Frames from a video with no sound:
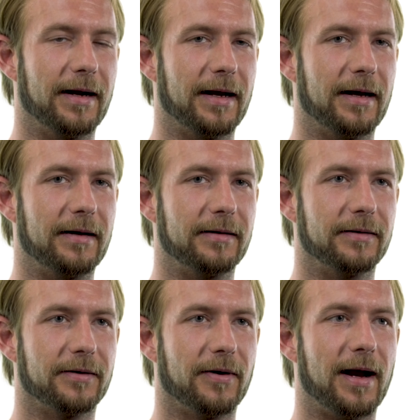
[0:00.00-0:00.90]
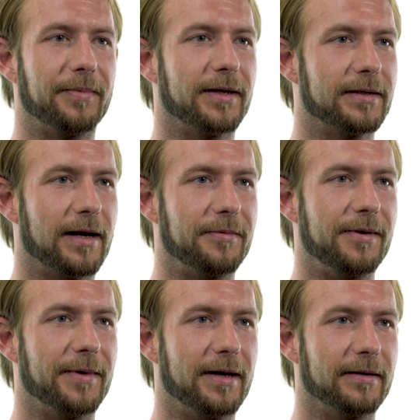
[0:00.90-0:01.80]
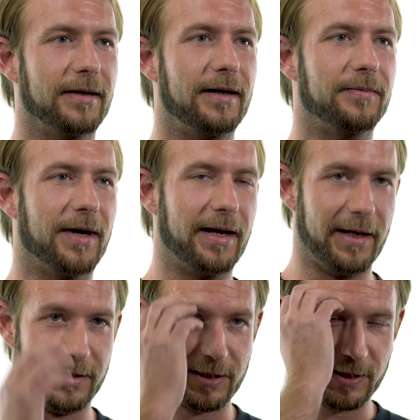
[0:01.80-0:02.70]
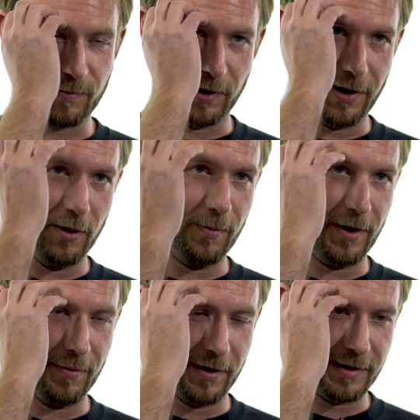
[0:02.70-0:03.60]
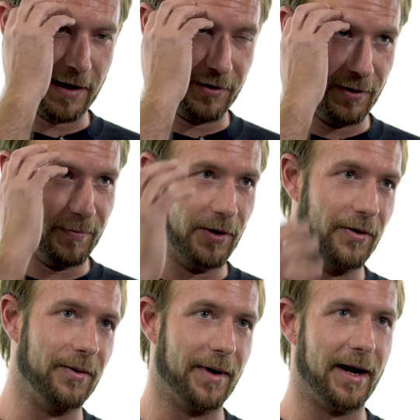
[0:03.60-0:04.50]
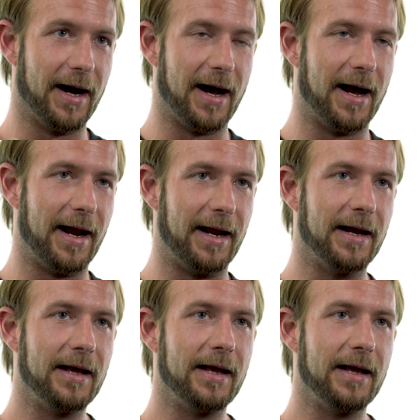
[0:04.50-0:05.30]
I got the crap kicked out of me, man. Like my head split open, my, down to the bone of my eye.